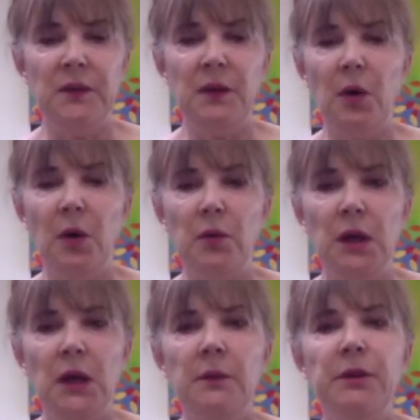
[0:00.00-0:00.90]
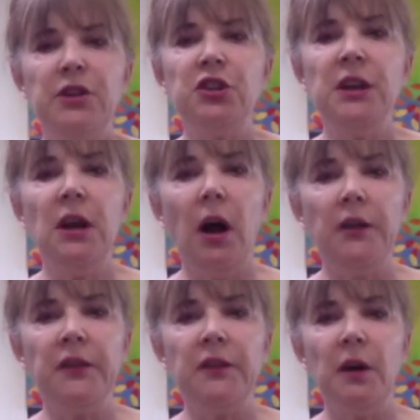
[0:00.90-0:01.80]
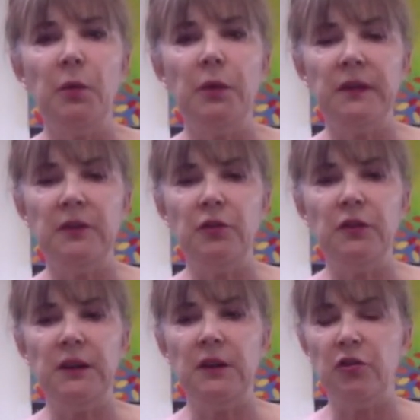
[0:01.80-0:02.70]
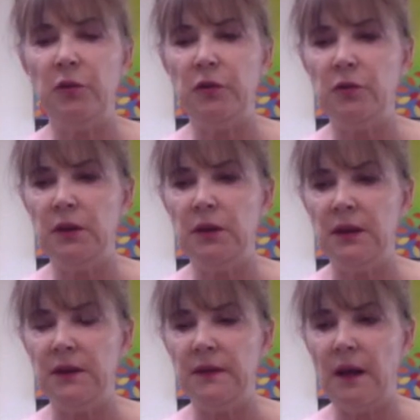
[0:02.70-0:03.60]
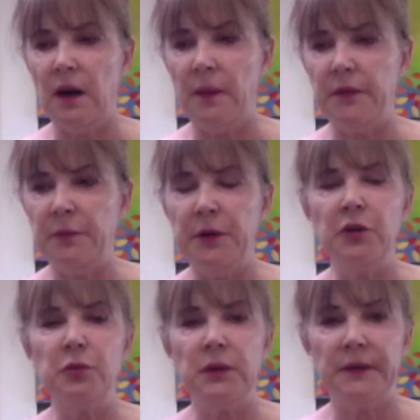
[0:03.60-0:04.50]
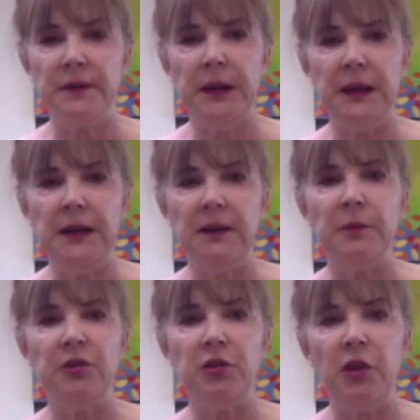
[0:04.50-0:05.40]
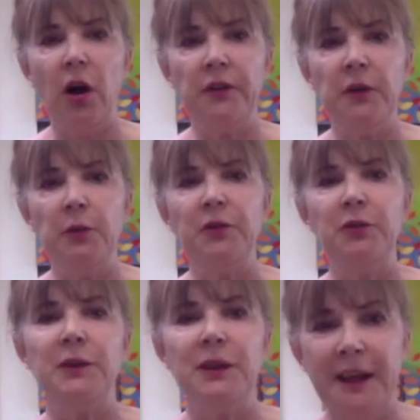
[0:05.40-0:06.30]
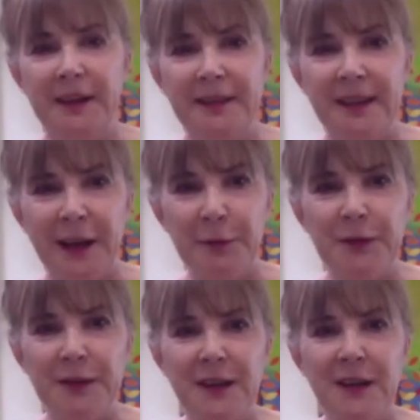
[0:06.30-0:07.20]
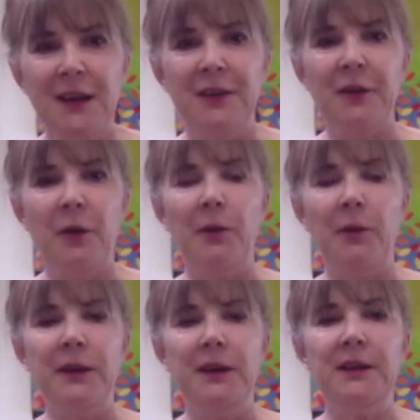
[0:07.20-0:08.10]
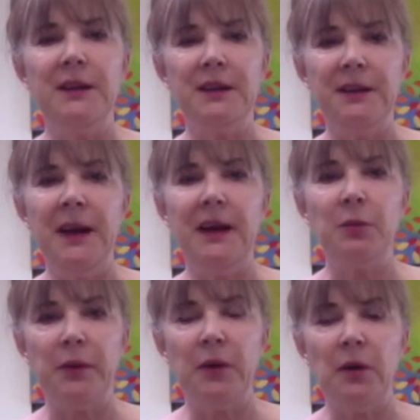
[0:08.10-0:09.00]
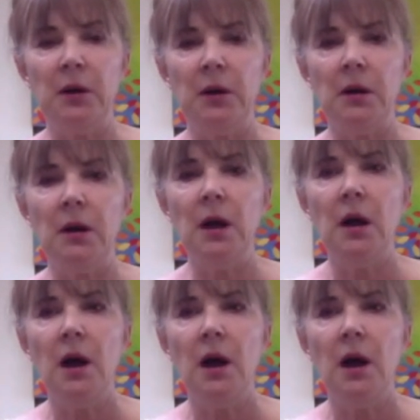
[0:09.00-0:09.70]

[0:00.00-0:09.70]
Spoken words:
So, but she also was interesting because she was doing these spiritualist paintings, but she also was doing landscapes. So I really connect with her.